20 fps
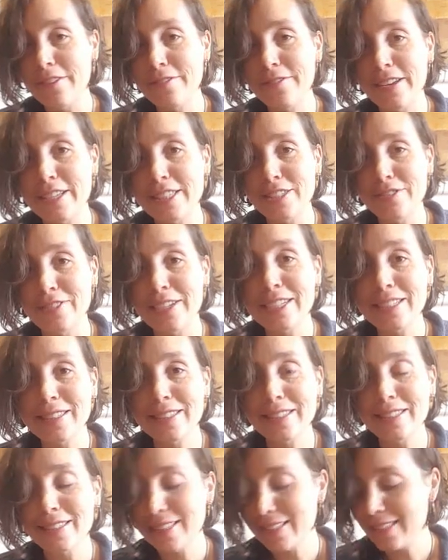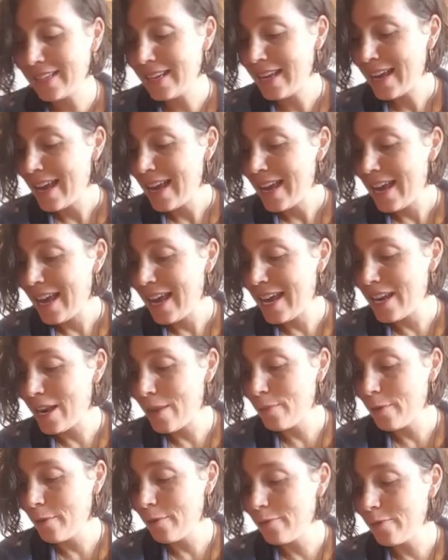it fights wrinkles. And
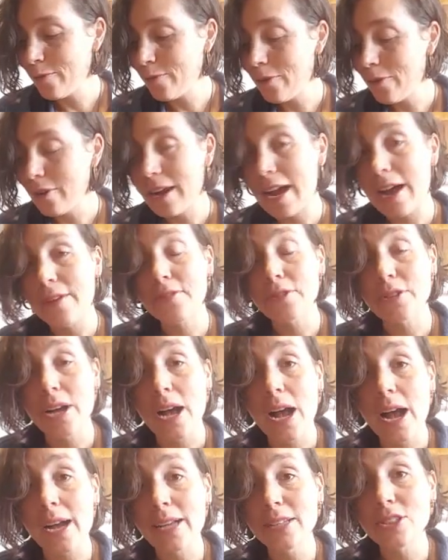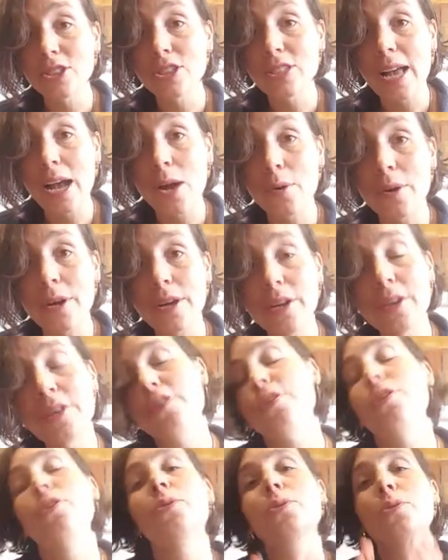number four, after a hot shower,
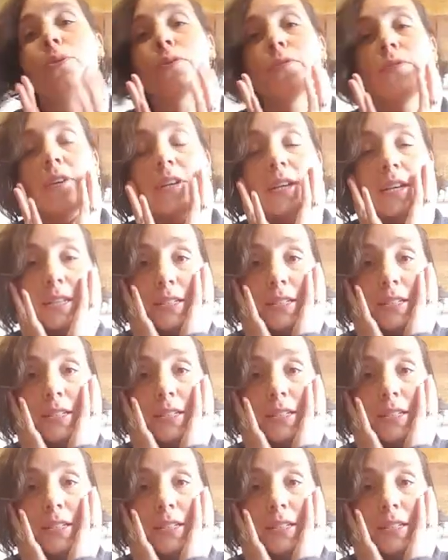you've